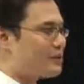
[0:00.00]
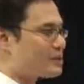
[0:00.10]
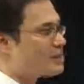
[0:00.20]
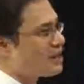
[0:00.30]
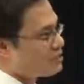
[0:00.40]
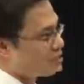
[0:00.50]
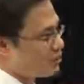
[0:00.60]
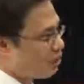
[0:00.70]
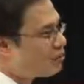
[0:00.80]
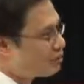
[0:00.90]
sometimes
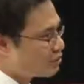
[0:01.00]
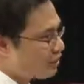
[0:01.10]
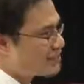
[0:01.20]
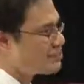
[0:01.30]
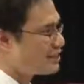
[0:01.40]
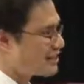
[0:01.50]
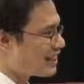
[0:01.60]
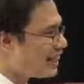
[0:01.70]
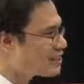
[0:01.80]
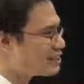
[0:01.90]
will overrun the
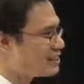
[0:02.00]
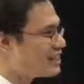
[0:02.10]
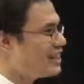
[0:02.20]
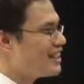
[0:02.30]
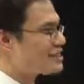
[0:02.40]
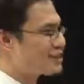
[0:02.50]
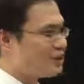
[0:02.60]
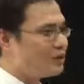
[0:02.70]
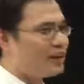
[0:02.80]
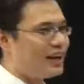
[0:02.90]
presentation.
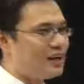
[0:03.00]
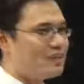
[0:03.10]
So